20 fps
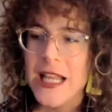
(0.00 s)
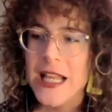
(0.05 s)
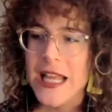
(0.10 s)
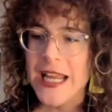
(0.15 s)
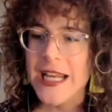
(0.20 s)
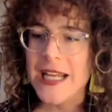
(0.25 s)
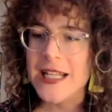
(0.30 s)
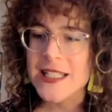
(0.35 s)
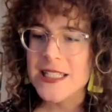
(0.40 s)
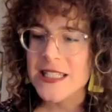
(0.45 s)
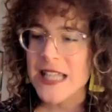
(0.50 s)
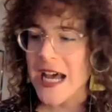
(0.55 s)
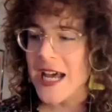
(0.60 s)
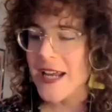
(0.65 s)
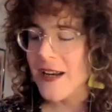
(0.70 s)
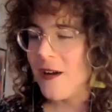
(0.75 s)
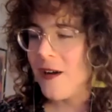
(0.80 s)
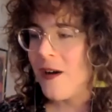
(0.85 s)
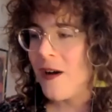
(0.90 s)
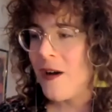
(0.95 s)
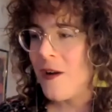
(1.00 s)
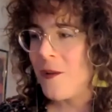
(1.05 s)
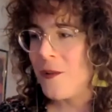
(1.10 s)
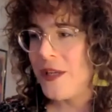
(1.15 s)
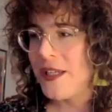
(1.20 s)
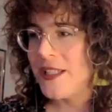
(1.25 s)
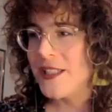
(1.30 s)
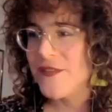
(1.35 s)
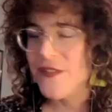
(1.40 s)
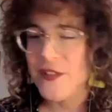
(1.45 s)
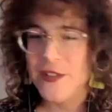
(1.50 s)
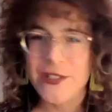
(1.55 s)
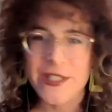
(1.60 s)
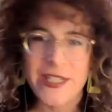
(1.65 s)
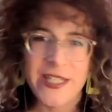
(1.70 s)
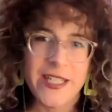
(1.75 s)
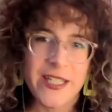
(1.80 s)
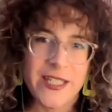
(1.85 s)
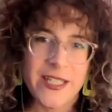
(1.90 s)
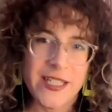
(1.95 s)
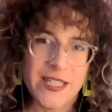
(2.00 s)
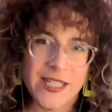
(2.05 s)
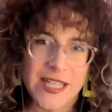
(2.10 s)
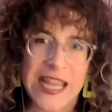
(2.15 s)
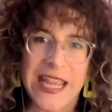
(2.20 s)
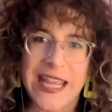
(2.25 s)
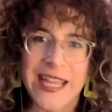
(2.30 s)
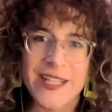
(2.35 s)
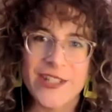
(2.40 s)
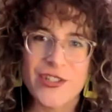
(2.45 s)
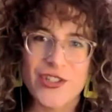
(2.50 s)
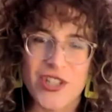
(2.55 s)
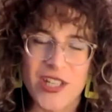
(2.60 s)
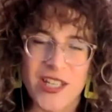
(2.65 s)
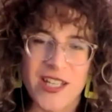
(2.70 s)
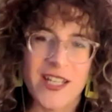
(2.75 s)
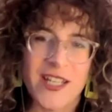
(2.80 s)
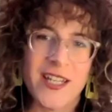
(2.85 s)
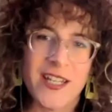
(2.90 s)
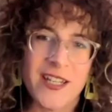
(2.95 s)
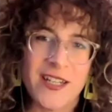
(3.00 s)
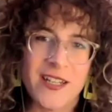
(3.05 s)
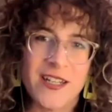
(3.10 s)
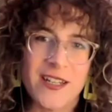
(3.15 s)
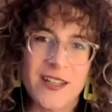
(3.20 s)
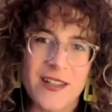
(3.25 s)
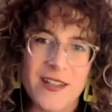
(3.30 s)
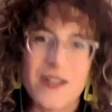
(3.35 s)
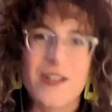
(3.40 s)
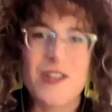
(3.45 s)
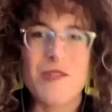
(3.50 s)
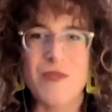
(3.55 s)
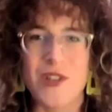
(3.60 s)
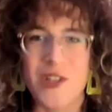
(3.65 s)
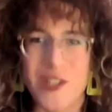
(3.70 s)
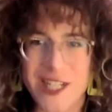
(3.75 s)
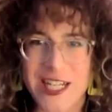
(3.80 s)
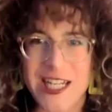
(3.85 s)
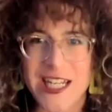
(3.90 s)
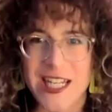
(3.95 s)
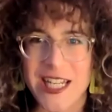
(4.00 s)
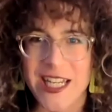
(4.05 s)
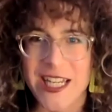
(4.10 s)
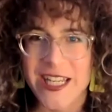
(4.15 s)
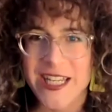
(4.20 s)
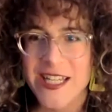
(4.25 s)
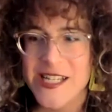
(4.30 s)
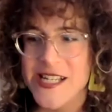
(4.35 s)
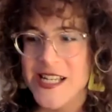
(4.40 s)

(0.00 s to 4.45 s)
and it's not always fully engaged in the community.